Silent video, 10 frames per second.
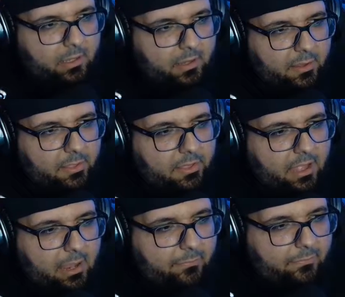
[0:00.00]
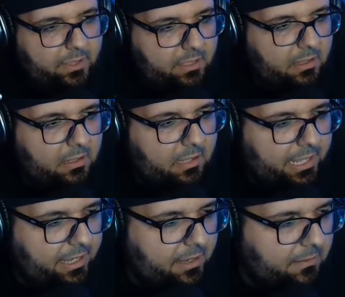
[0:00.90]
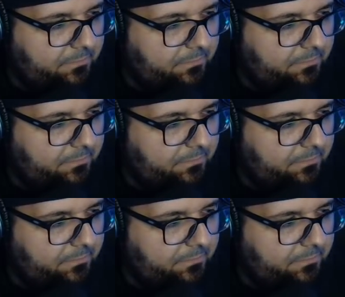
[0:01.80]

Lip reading: is I feel like